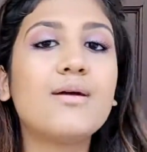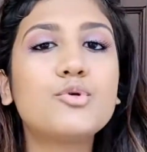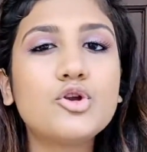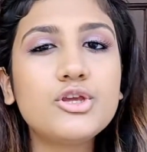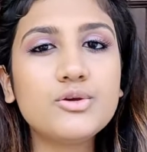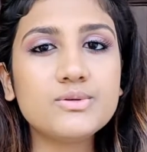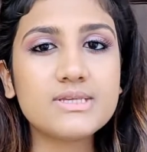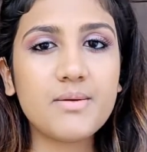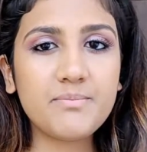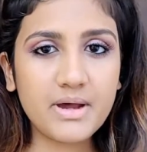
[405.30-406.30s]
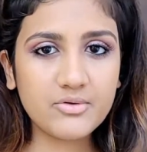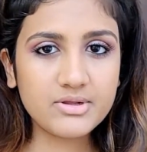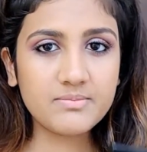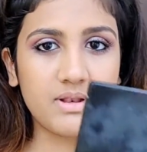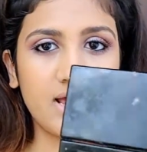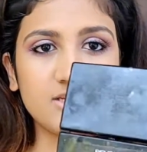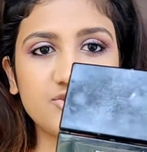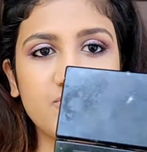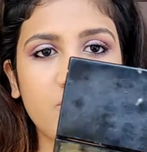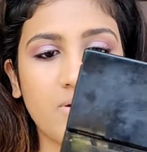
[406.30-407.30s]
I'm going to use a powder blush
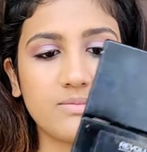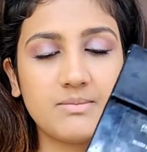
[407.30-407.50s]
from the